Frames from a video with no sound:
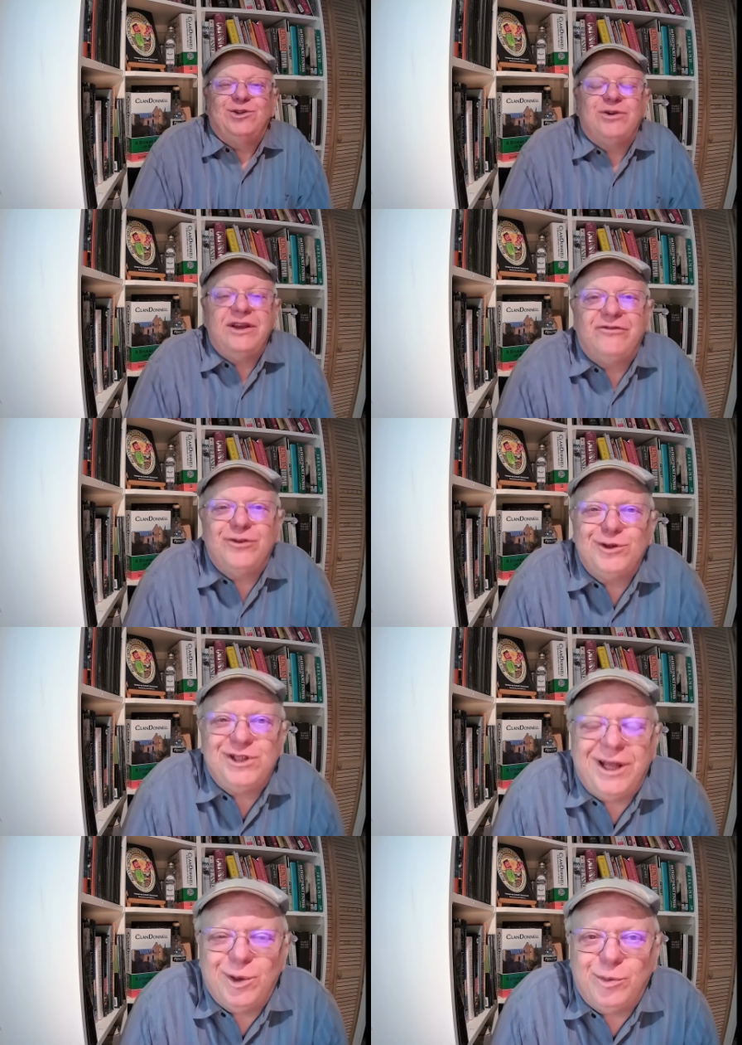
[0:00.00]
So they
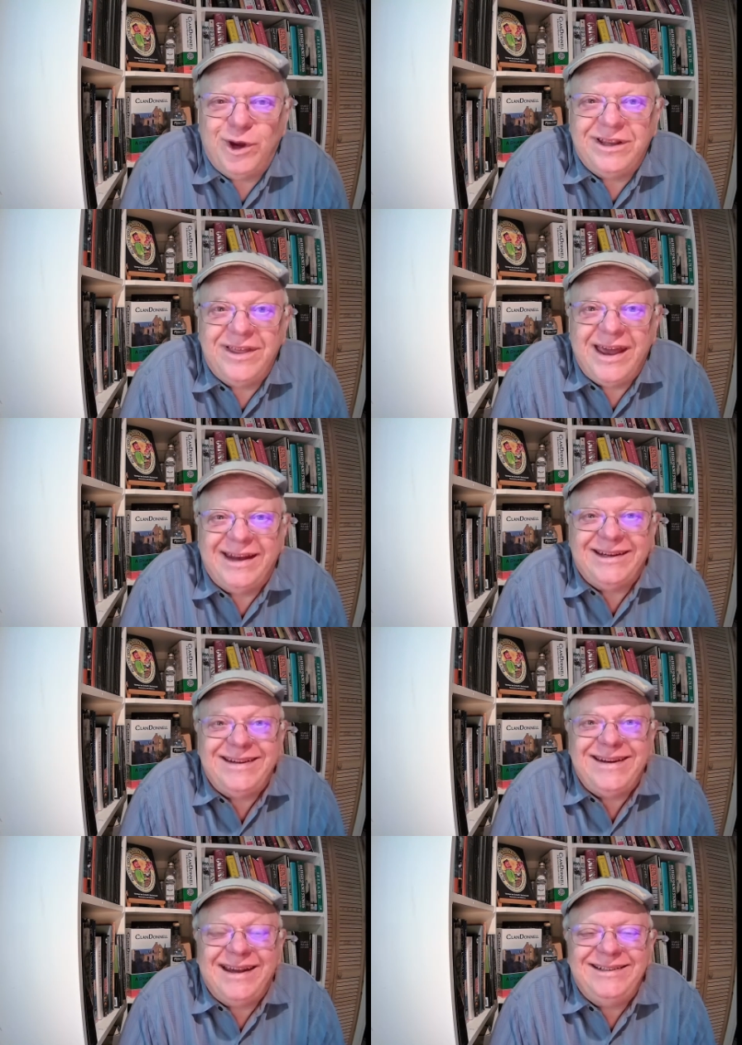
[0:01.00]
first celebrated that in
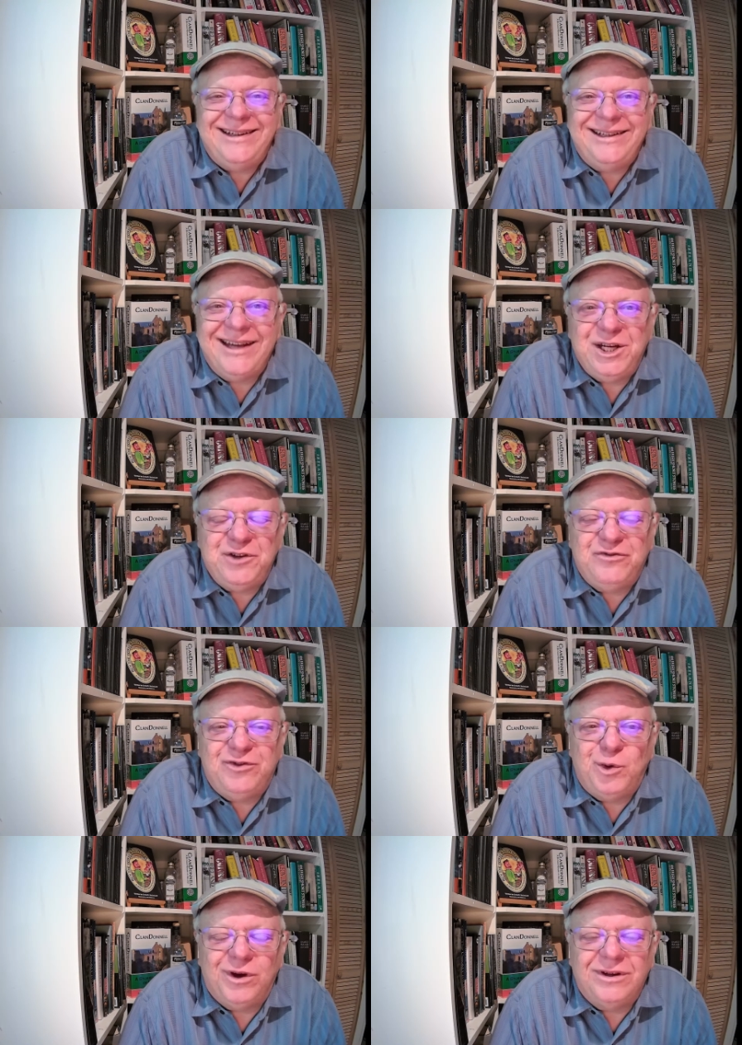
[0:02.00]

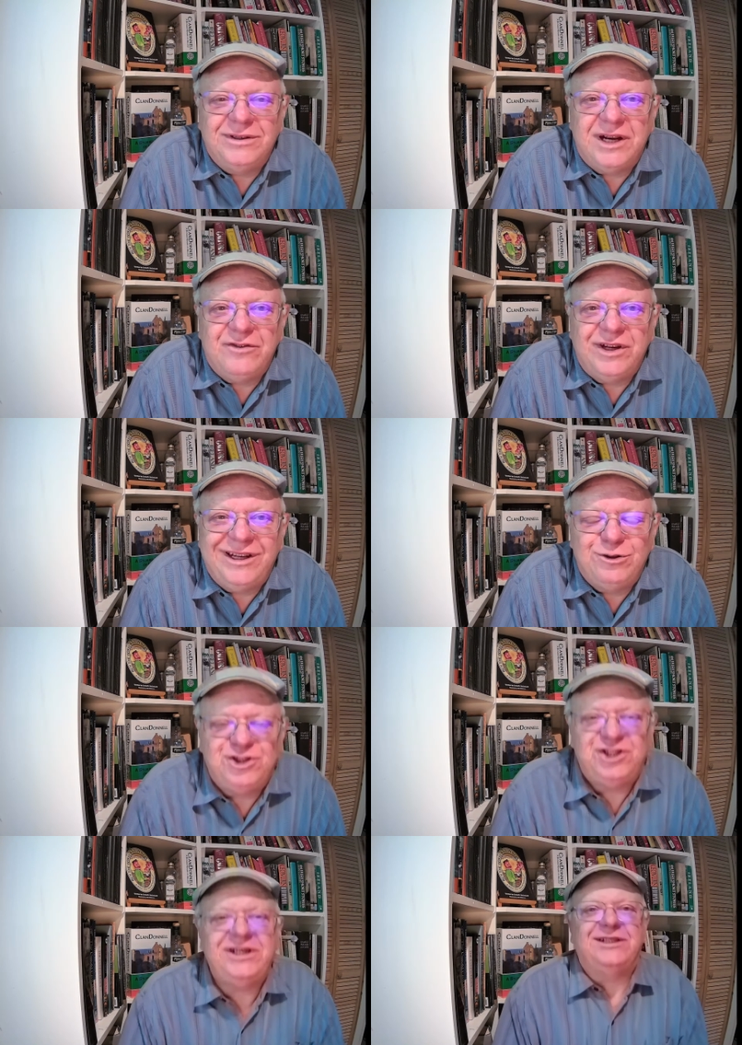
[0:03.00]
1994, and every year
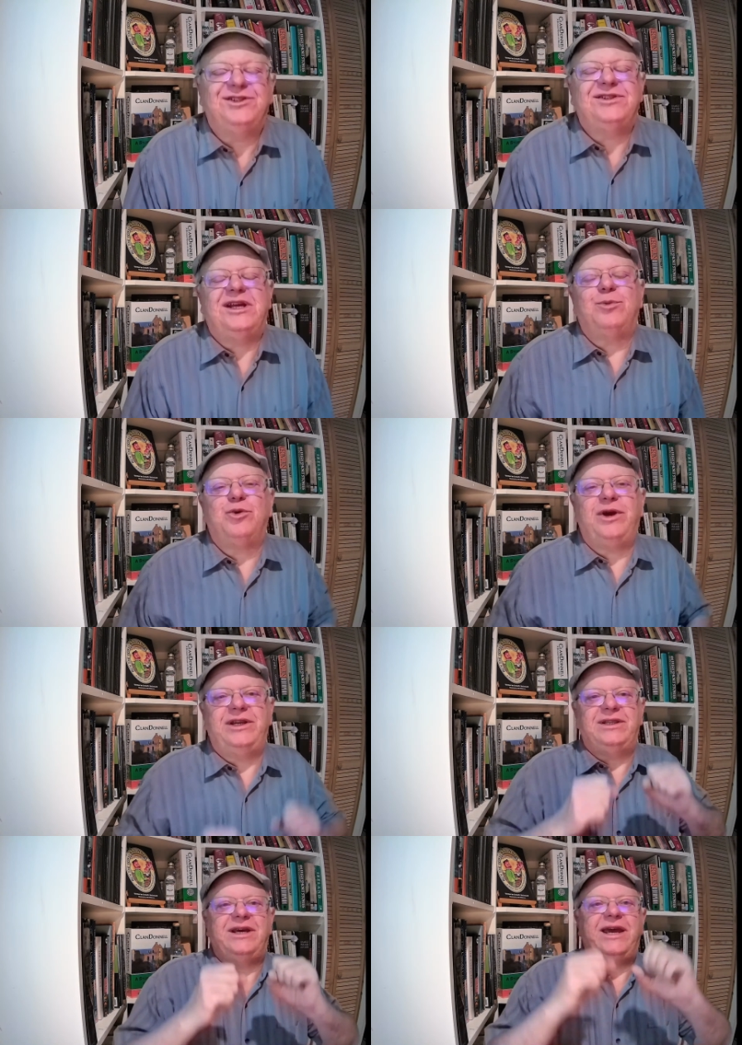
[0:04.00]
since,
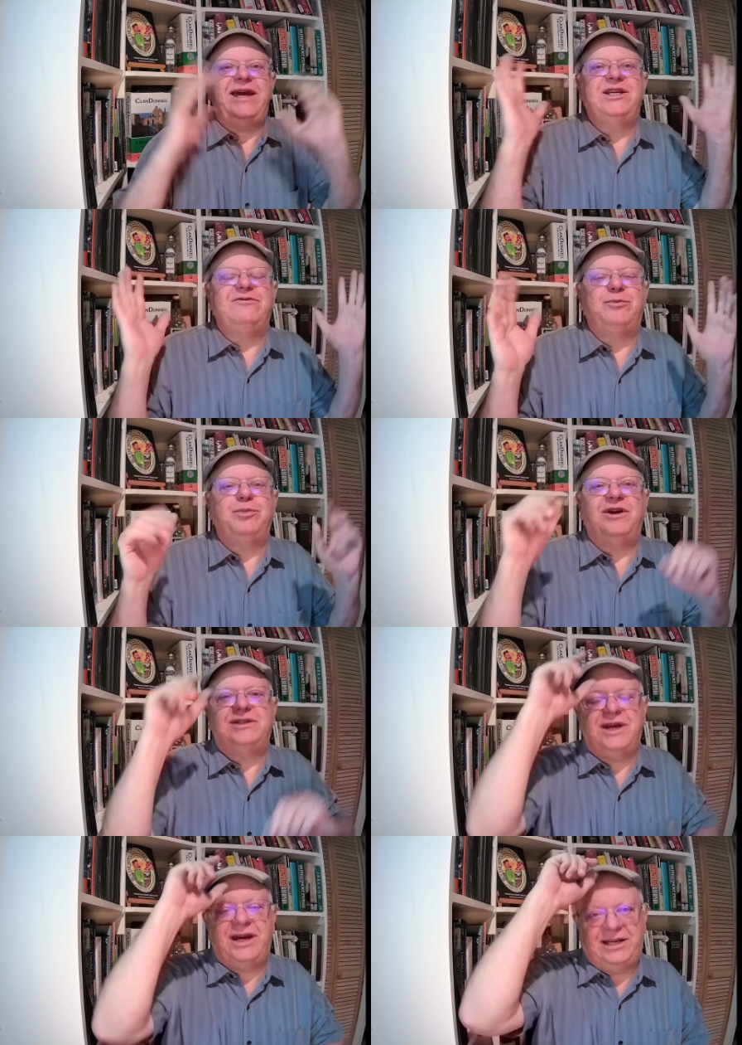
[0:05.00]
celebrating the end of
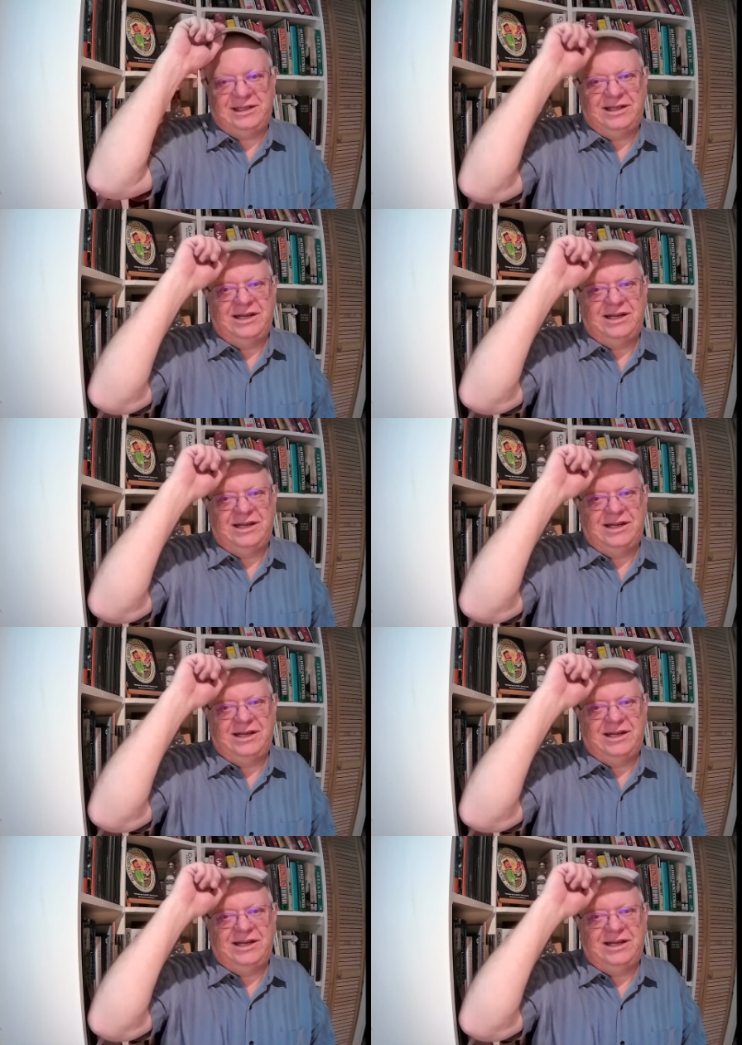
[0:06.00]
apartheid,